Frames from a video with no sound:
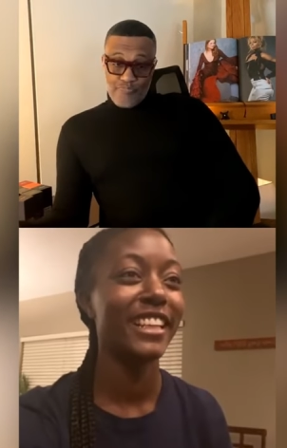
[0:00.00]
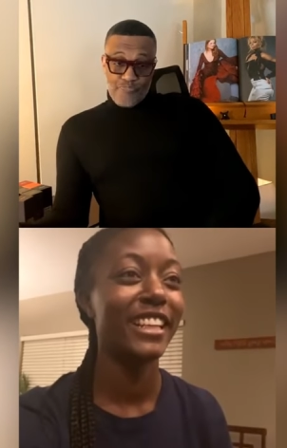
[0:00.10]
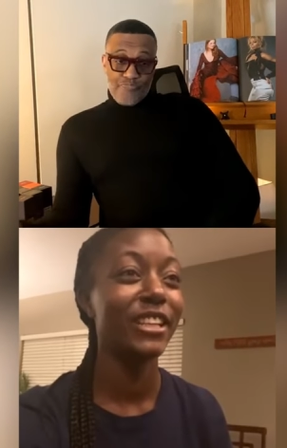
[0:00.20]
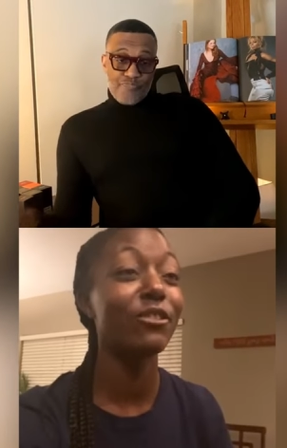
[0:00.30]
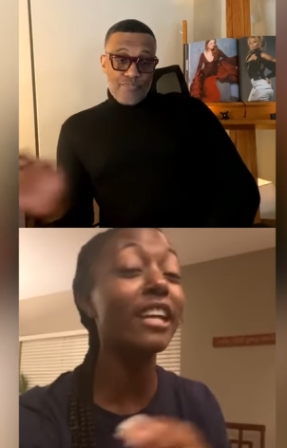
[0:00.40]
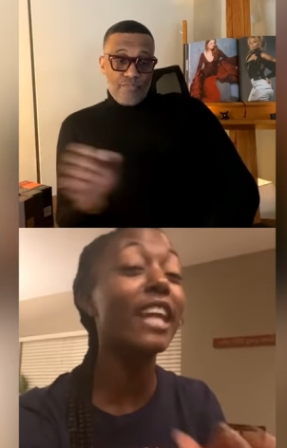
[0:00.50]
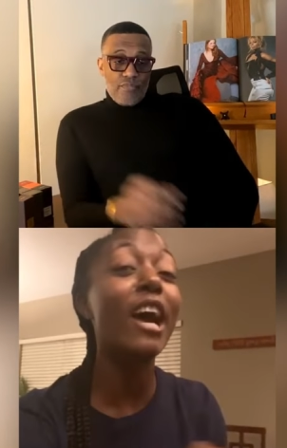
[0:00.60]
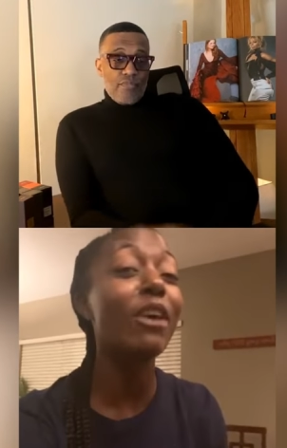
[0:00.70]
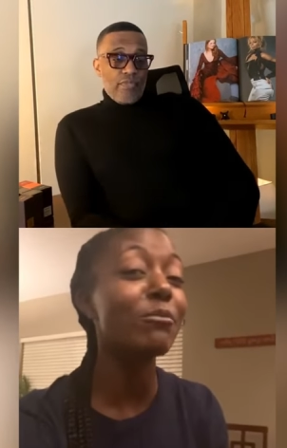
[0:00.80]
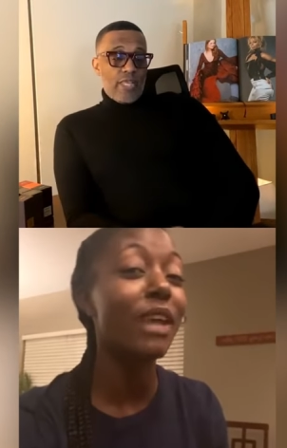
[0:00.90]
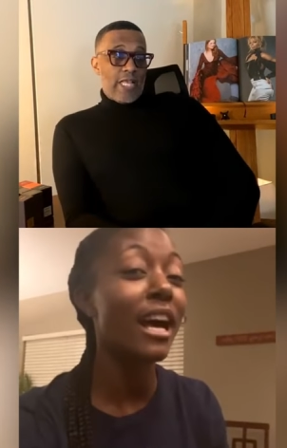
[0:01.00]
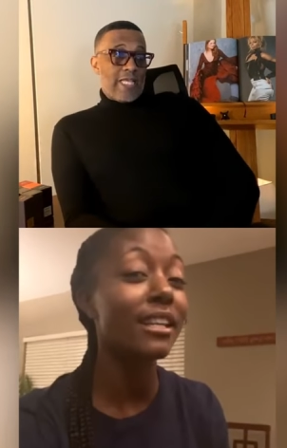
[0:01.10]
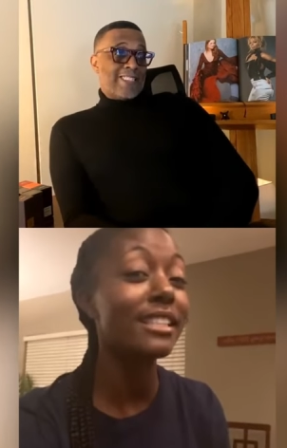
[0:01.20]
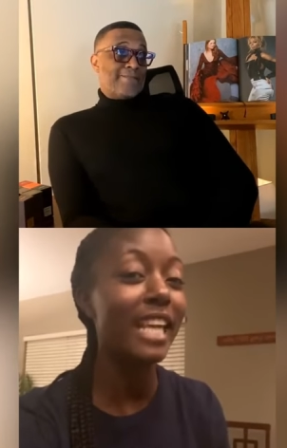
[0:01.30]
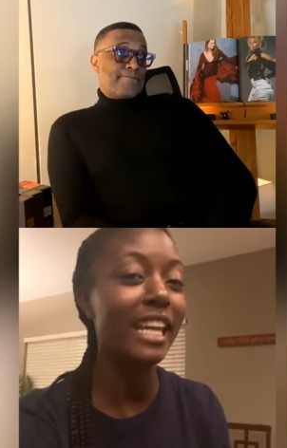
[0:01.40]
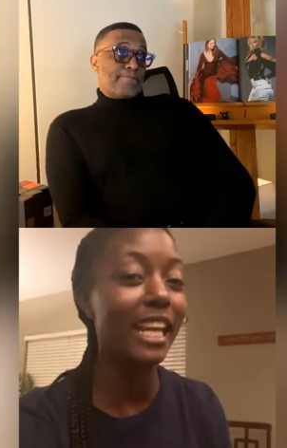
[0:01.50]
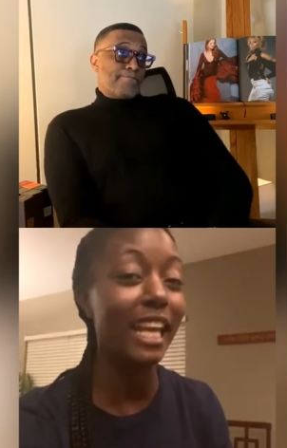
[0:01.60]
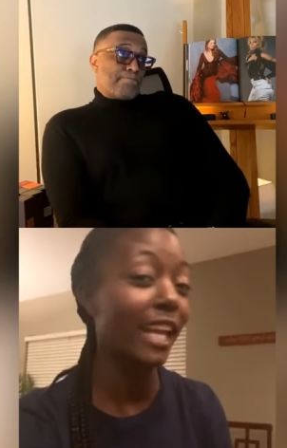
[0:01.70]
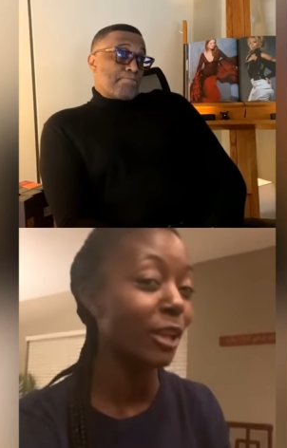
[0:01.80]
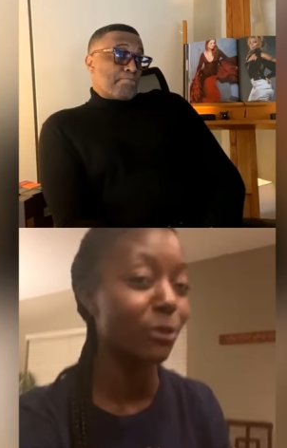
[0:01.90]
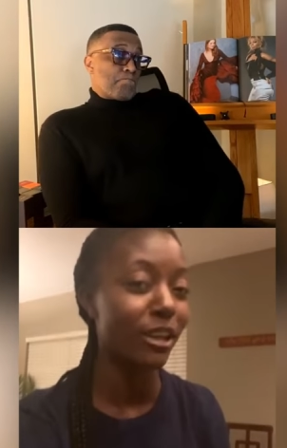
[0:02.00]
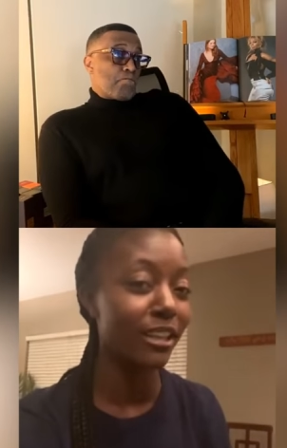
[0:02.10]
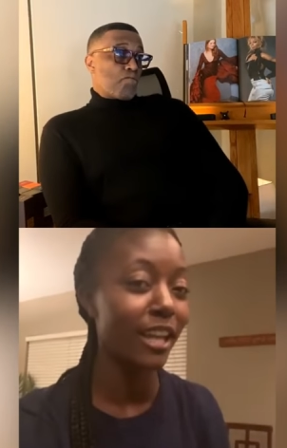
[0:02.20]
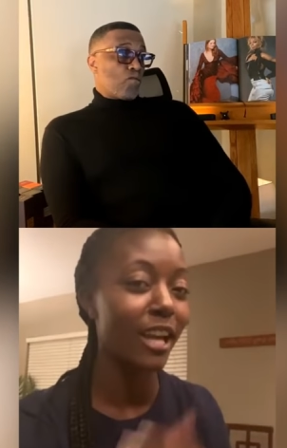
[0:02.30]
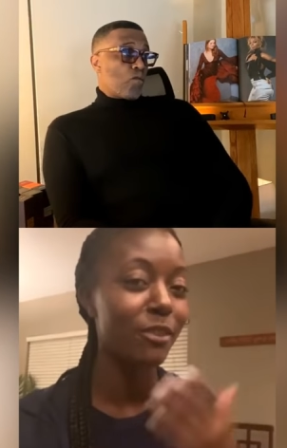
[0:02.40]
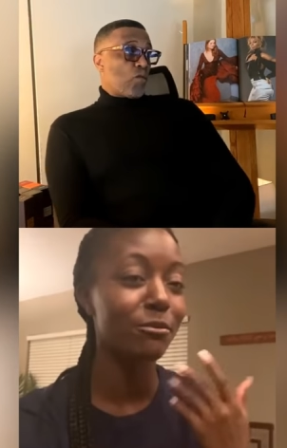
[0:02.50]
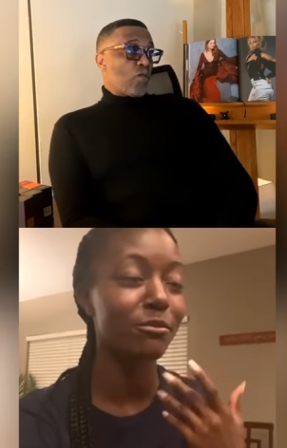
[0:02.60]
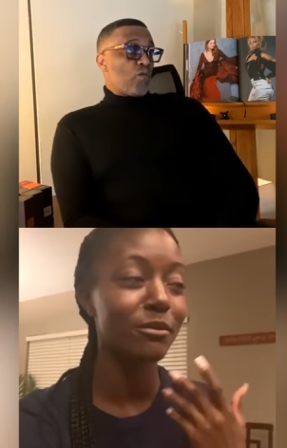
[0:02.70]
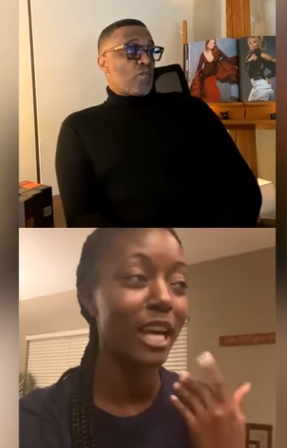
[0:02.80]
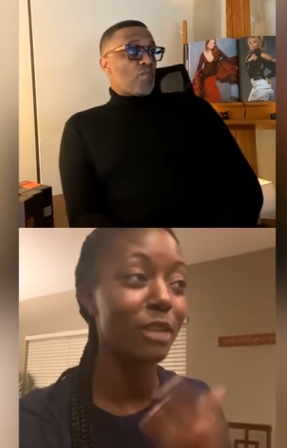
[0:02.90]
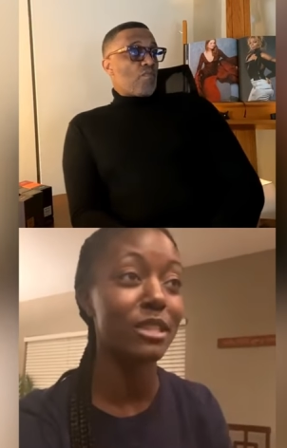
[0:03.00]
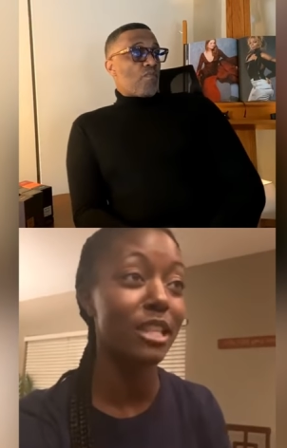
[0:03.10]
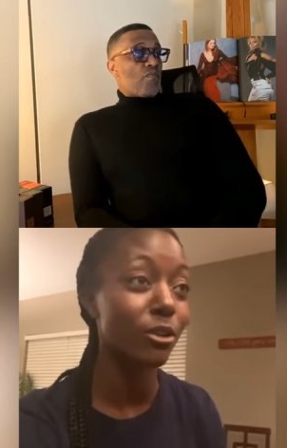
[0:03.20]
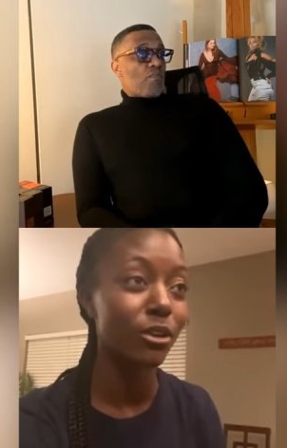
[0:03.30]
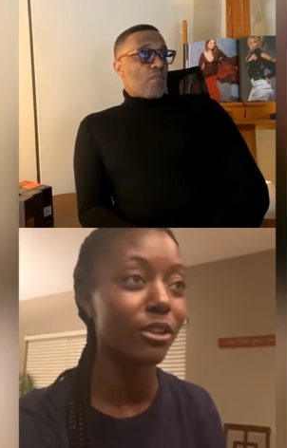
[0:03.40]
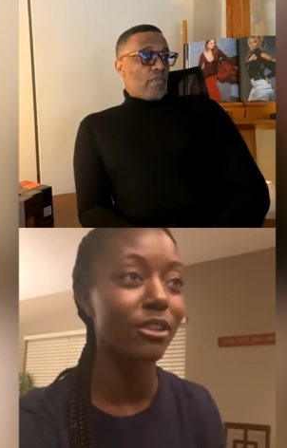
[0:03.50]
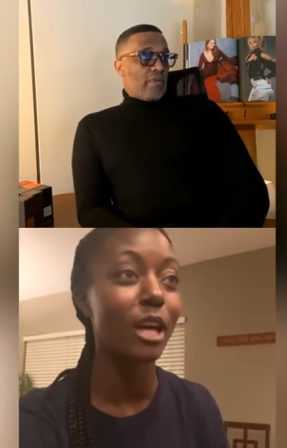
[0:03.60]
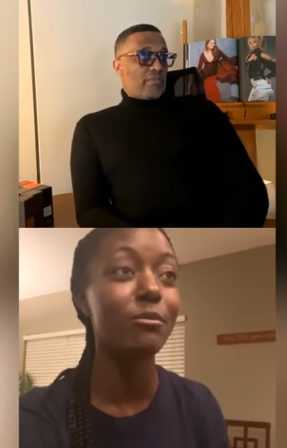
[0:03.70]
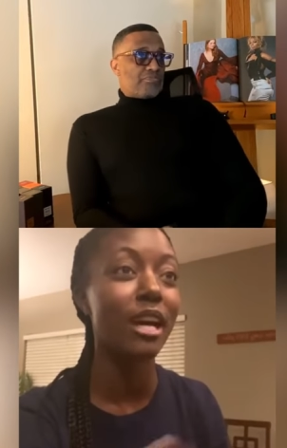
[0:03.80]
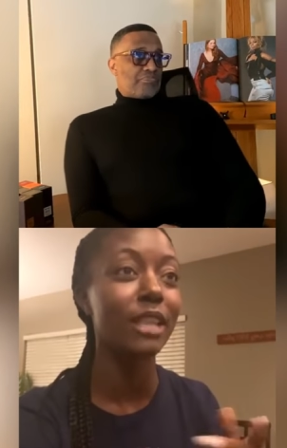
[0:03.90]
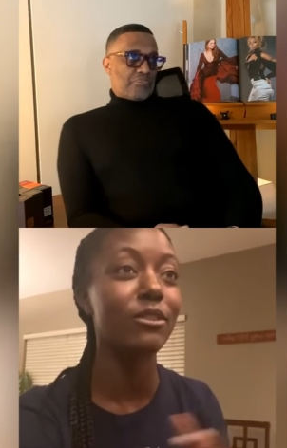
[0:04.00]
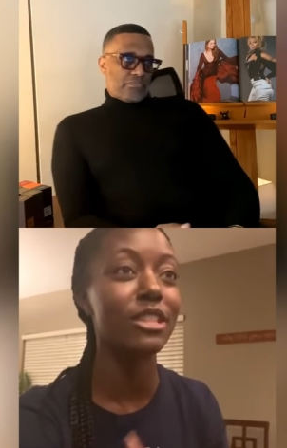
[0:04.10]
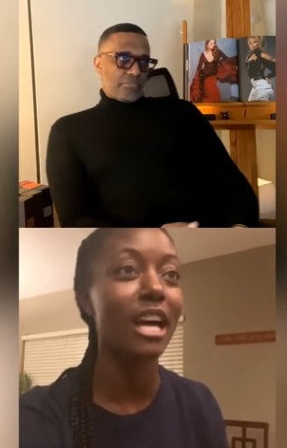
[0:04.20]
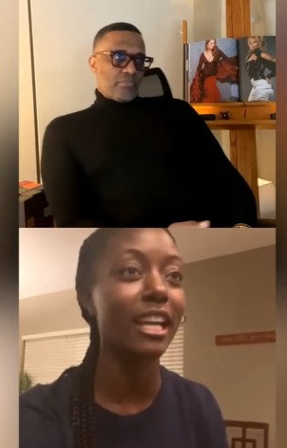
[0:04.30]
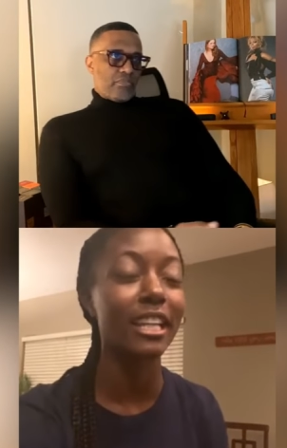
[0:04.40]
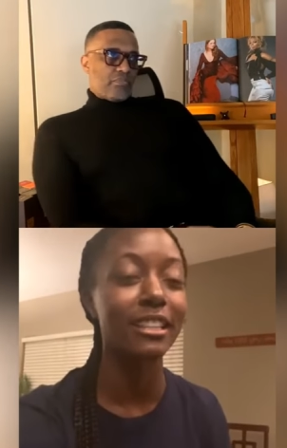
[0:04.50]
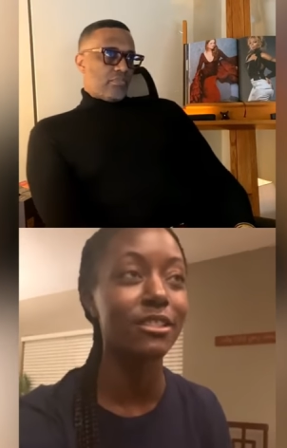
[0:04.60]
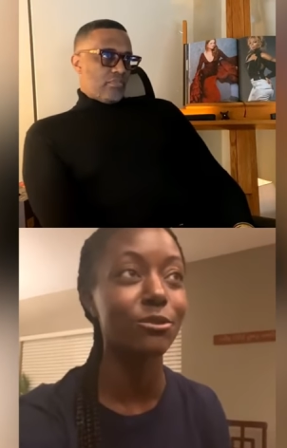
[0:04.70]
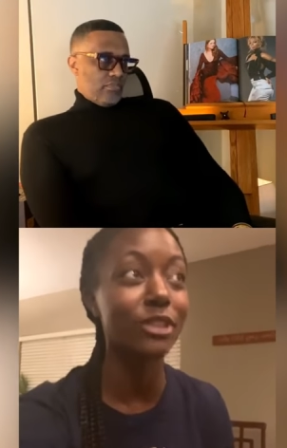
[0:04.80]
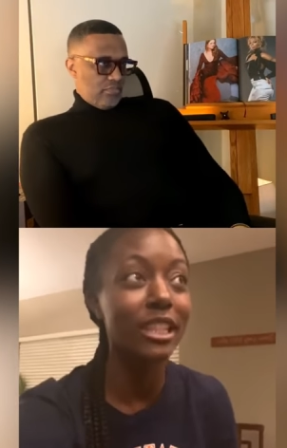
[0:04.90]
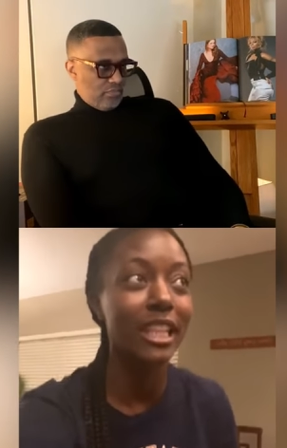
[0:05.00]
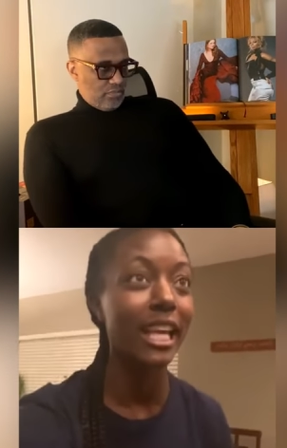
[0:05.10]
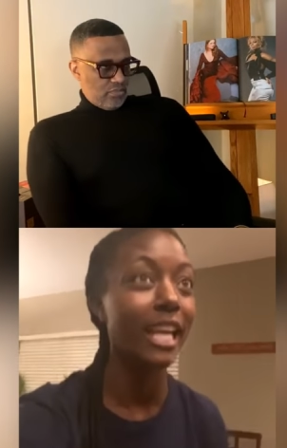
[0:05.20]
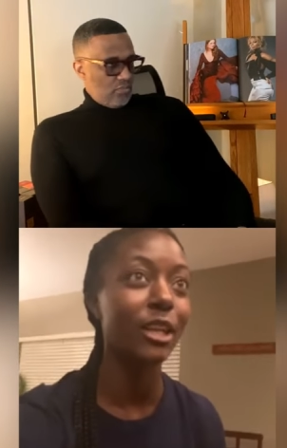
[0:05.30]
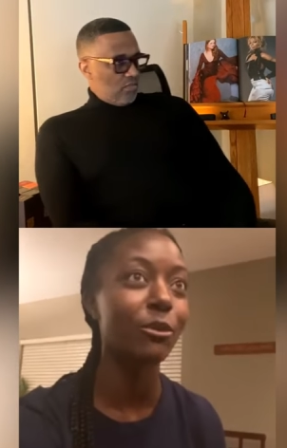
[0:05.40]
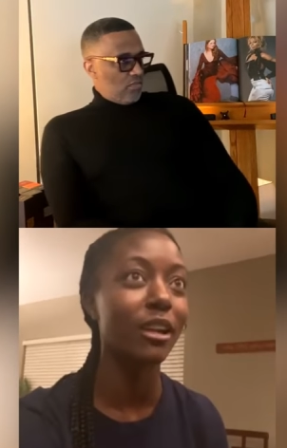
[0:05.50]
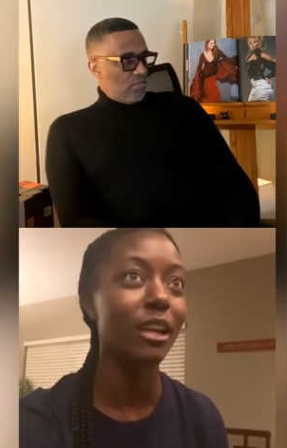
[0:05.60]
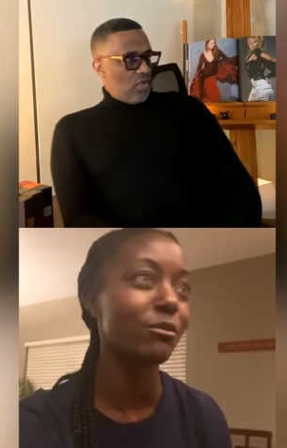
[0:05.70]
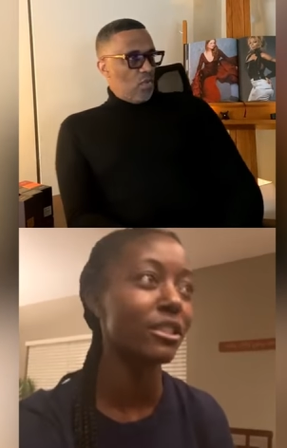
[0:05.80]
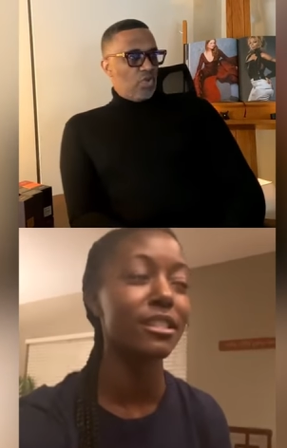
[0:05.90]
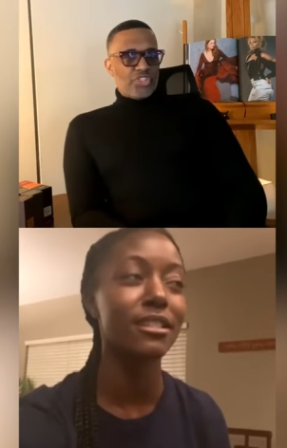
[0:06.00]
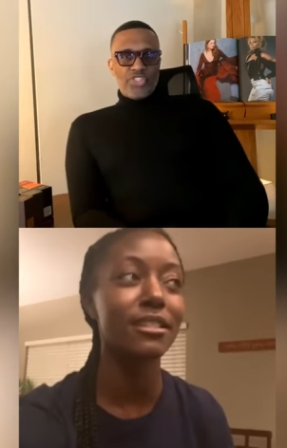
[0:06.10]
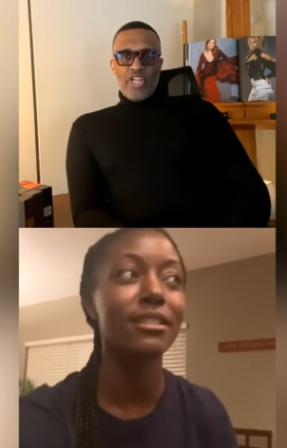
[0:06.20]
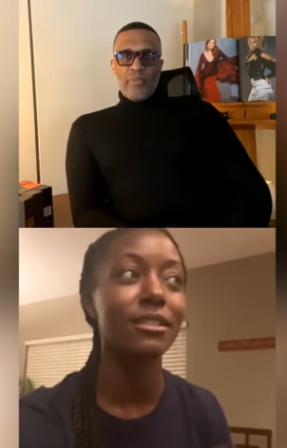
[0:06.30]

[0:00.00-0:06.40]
Speaker 1: Right now I'm not dating anyone. I'm I'm single. I'm not even talking really to anyone. I'm just What's your therapy?